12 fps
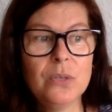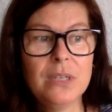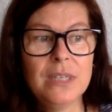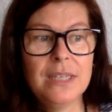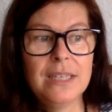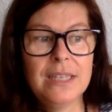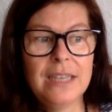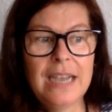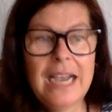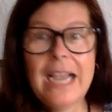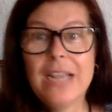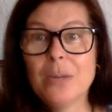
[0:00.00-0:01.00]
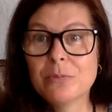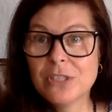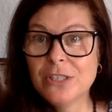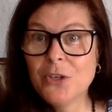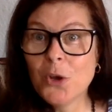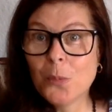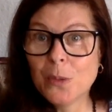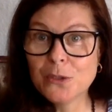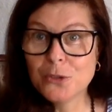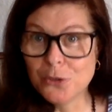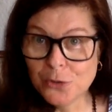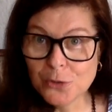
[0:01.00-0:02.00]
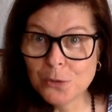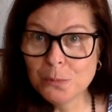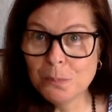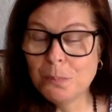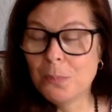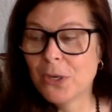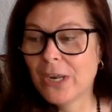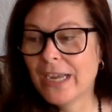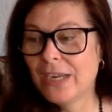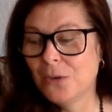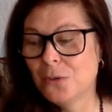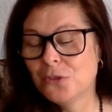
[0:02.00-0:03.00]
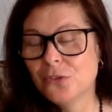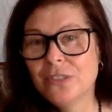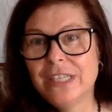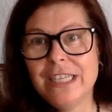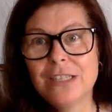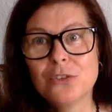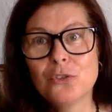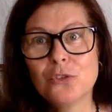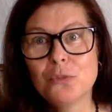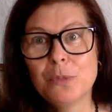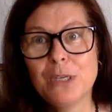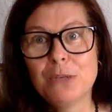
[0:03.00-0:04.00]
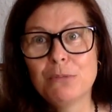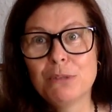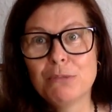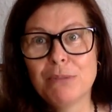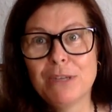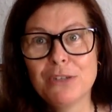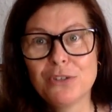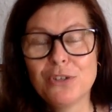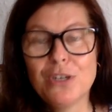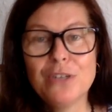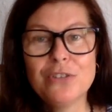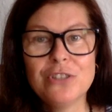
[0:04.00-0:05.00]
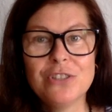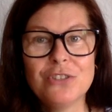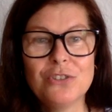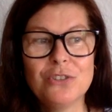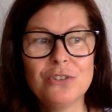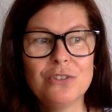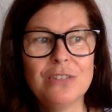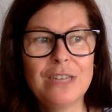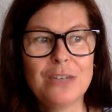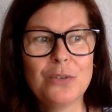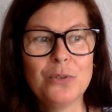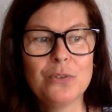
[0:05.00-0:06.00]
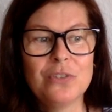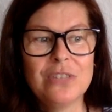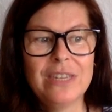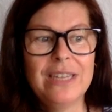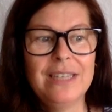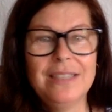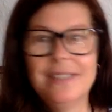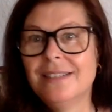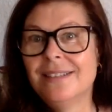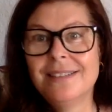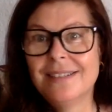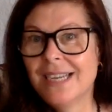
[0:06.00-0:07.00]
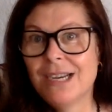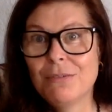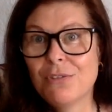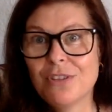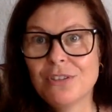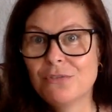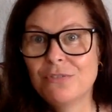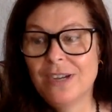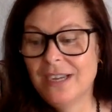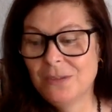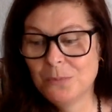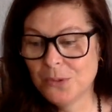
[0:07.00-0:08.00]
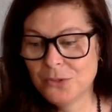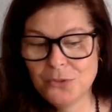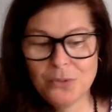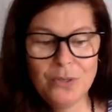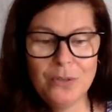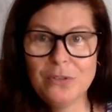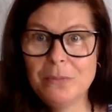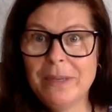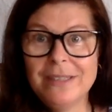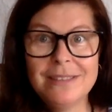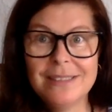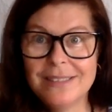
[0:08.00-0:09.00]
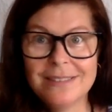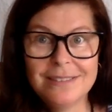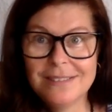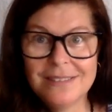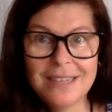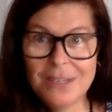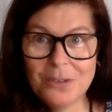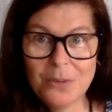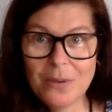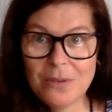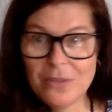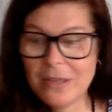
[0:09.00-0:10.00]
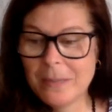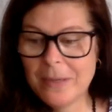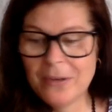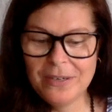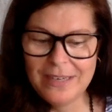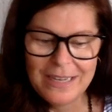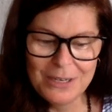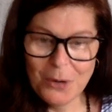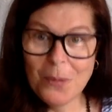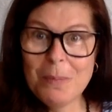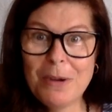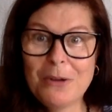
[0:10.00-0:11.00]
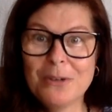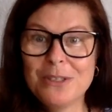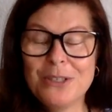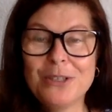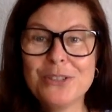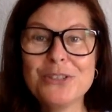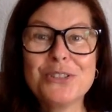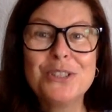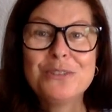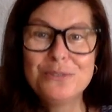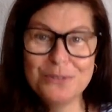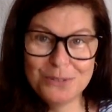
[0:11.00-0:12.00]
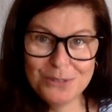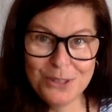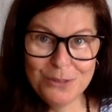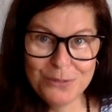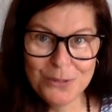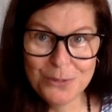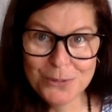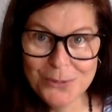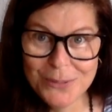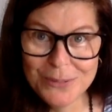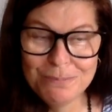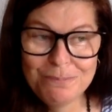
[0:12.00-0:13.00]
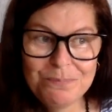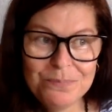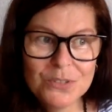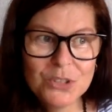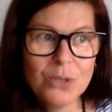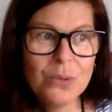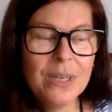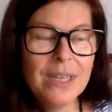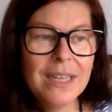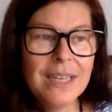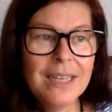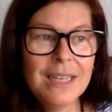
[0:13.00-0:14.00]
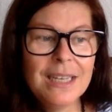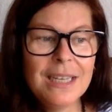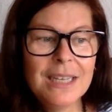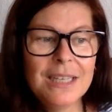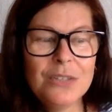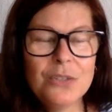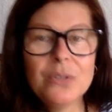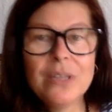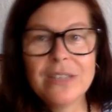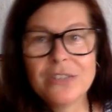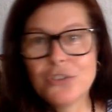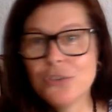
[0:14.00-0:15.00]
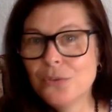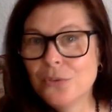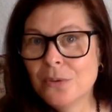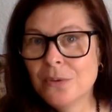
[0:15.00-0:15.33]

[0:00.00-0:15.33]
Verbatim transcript: So I obviously know what to do, but I also needed to speak with my endocrinologist that could say, everything's fine, what you're doing looks amazing, I don't know anything about it, I know about the other stuff, off you go, do it. So do that